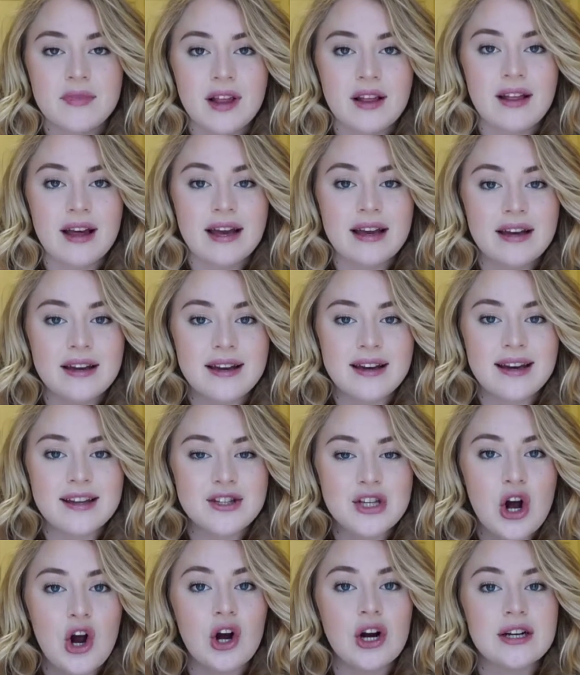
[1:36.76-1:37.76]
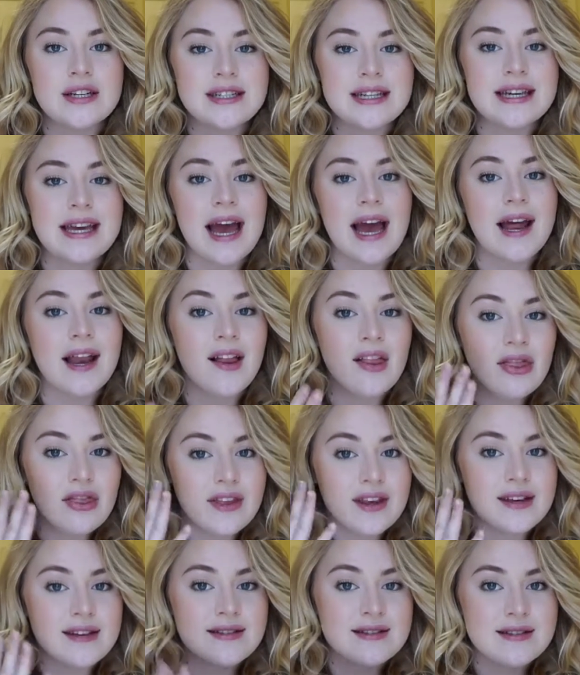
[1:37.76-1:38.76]
like, it's hard to get
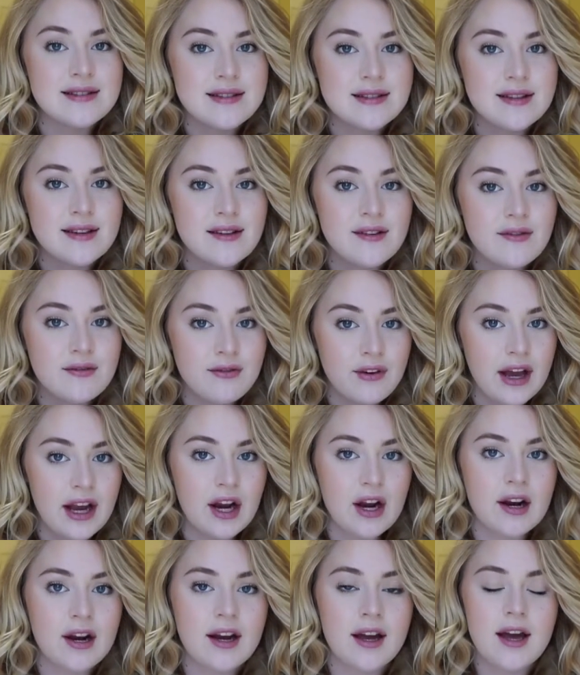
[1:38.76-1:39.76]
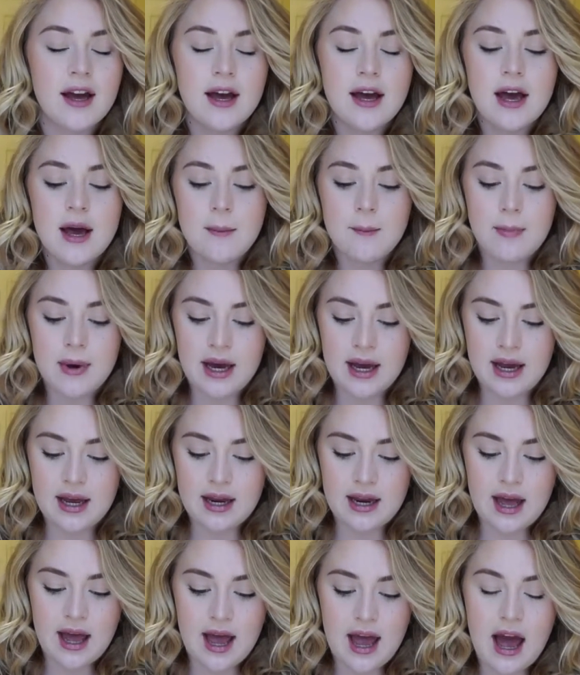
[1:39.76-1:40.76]
this fair,
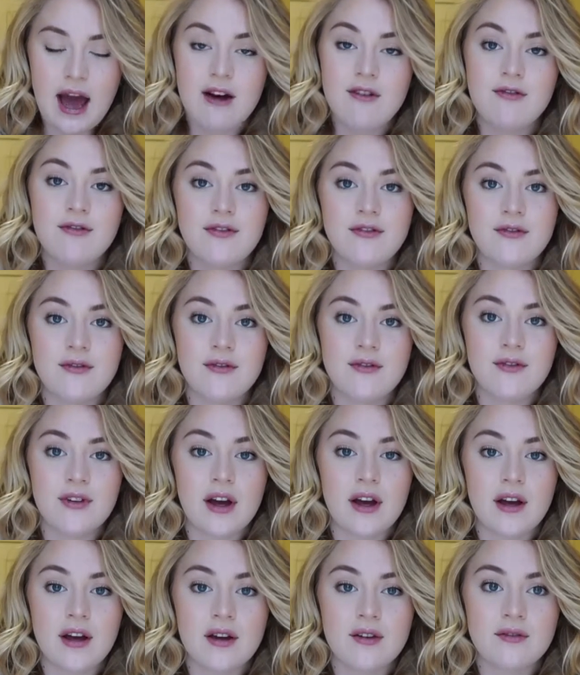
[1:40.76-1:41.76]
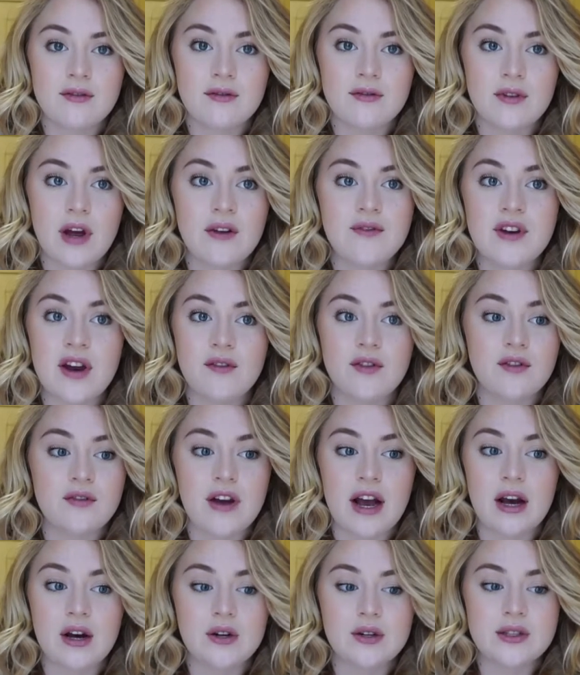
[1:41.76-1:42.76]
but I've never
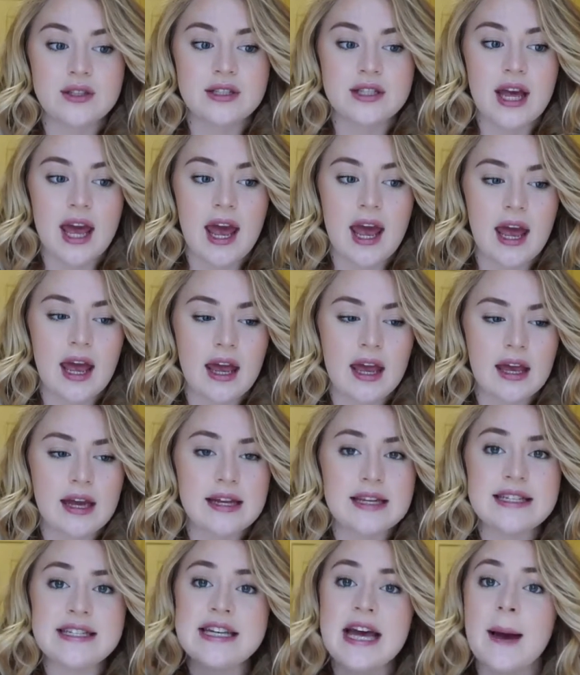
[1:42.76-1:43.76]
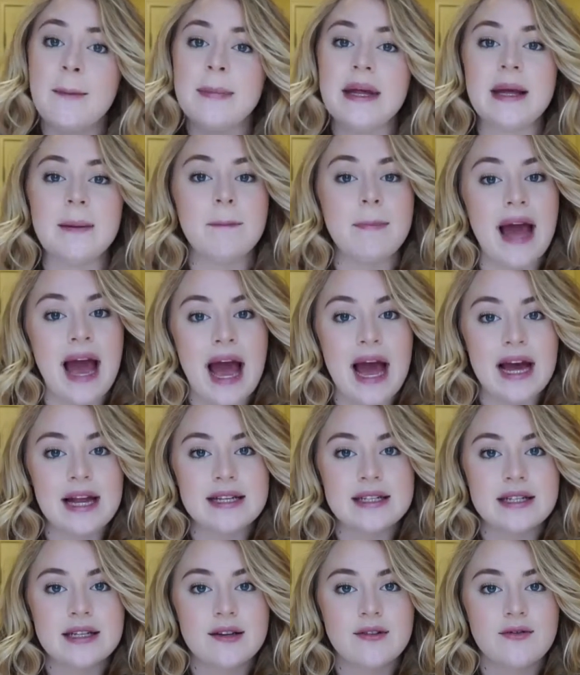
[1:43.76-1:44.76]
found a demi
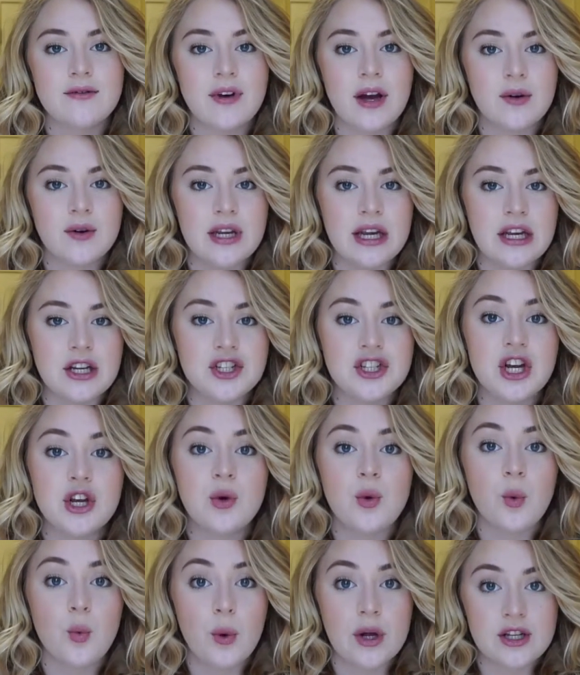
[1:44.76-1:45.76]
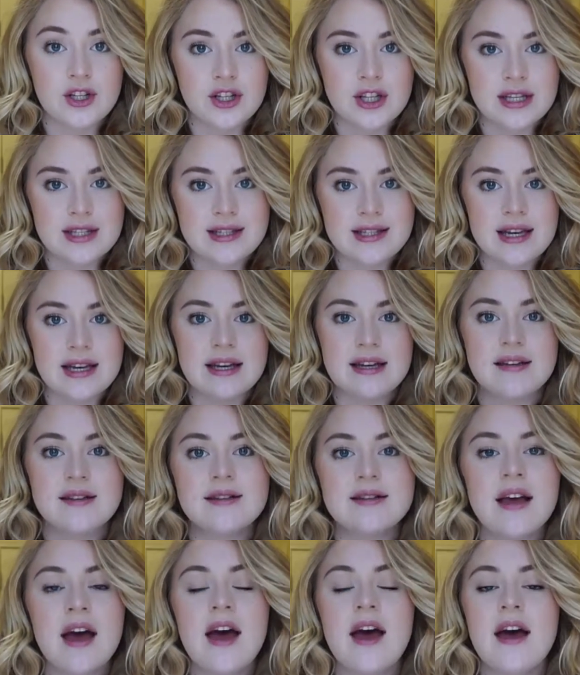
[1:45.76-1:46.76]
matte foundation, which this
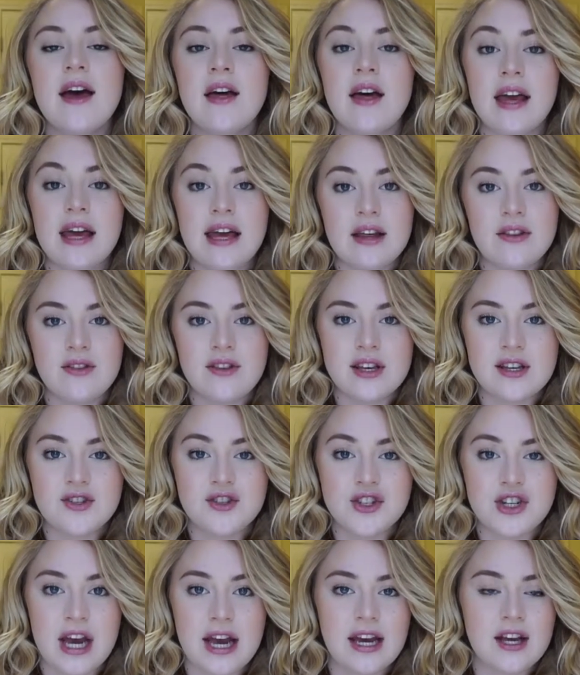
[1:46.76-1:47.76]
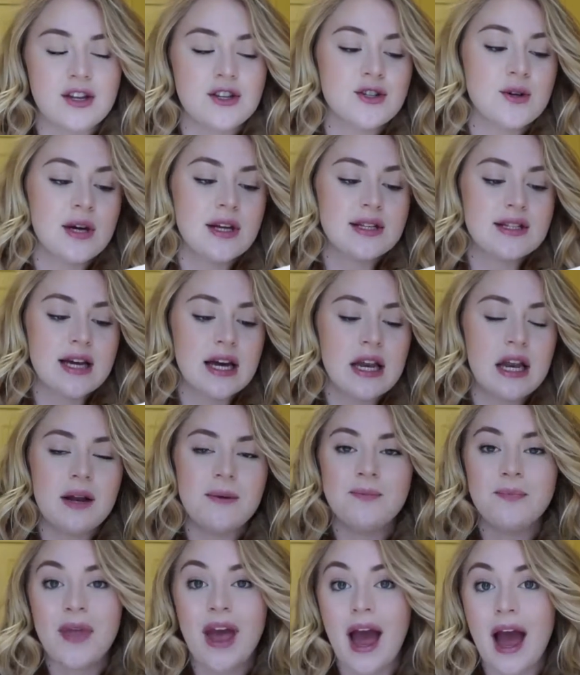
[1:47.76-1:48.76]
is, in this shade. So I decided
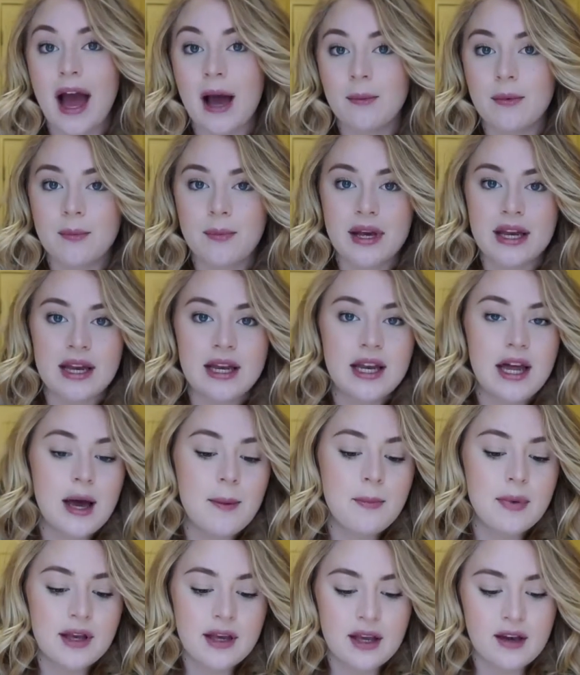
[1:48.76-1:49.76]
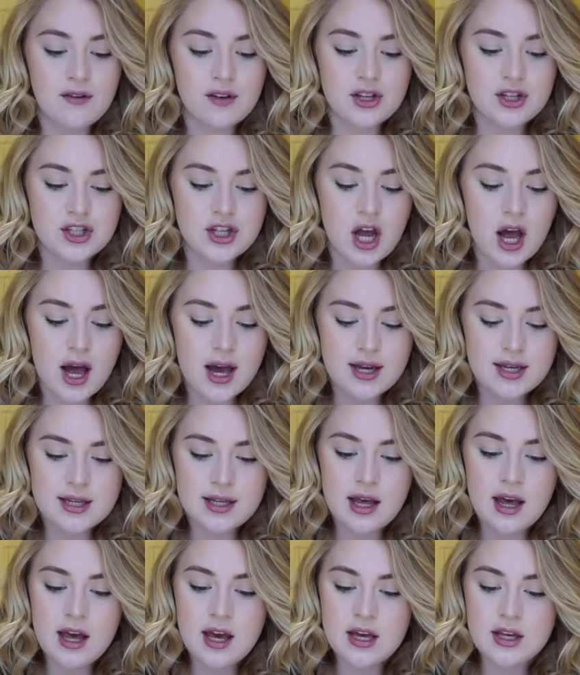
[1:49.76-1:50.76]
I'm gonna pick it up, give it a shot.
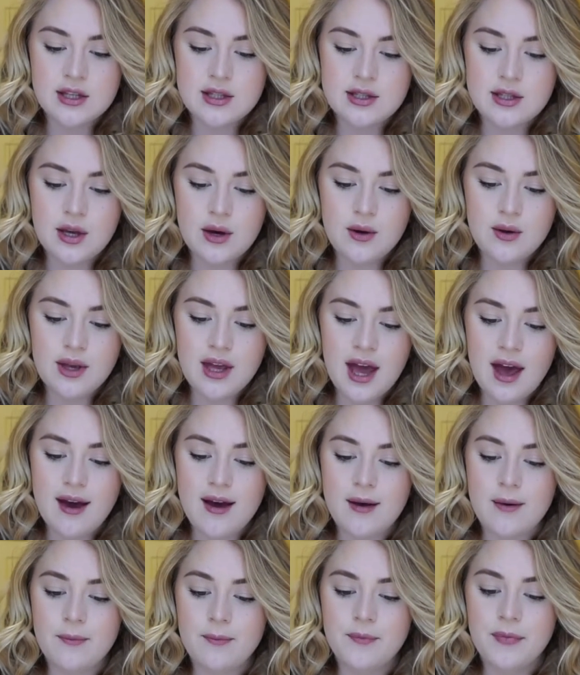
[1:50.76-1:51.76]
So yeah,